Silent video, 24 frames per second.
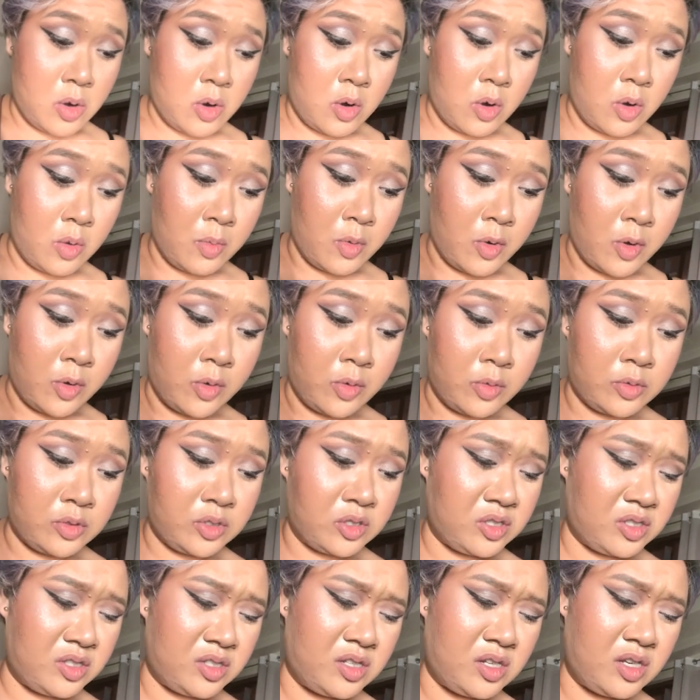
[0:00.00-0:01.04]

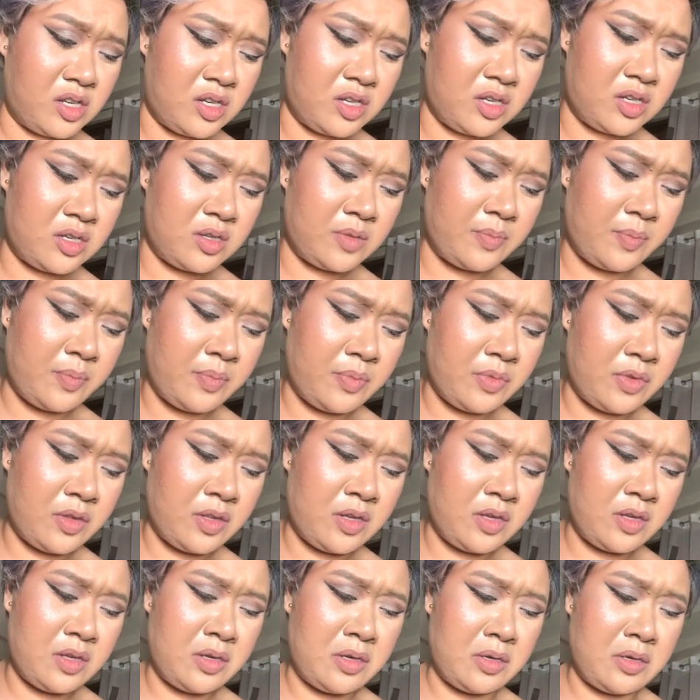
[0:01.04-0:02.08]
almost,
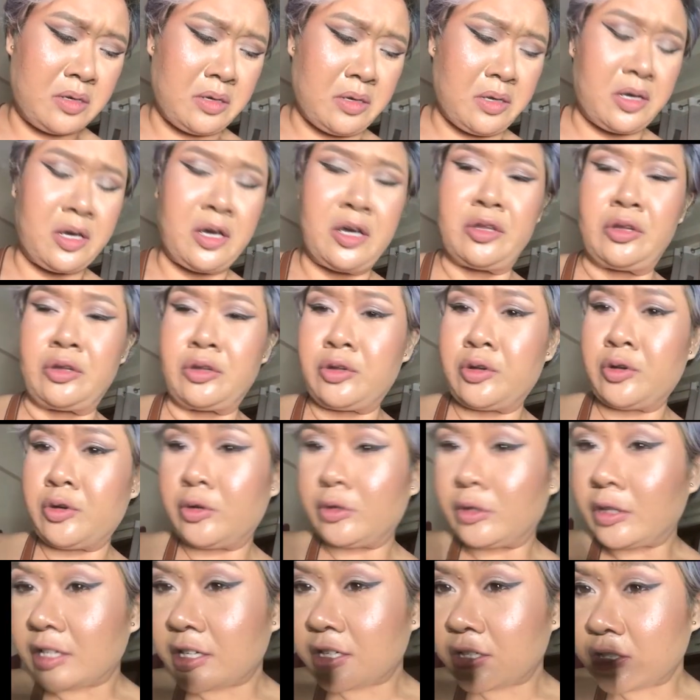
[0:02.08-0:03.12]
I don't
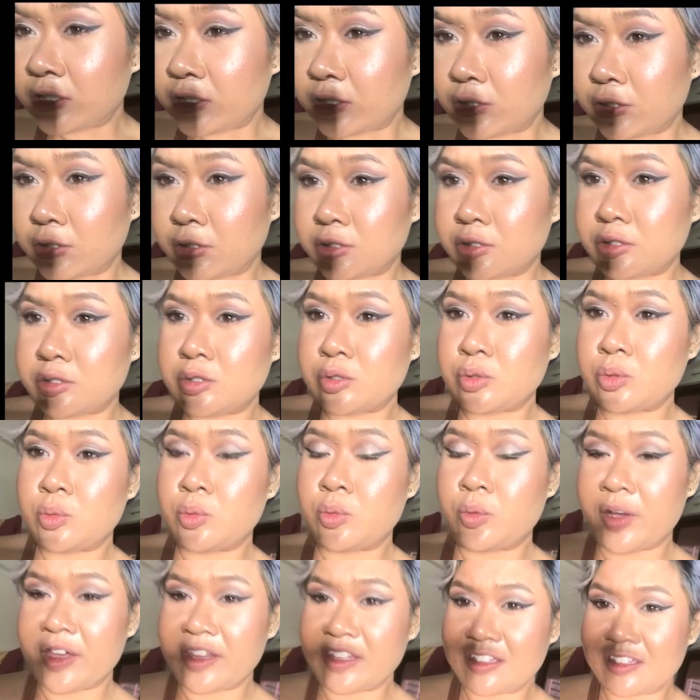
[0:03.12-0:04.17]
know, like
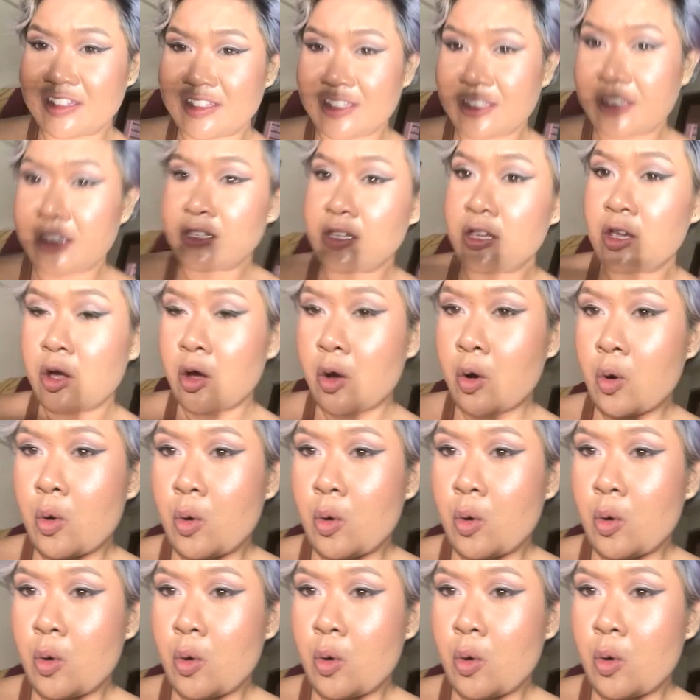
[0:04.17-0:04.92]
22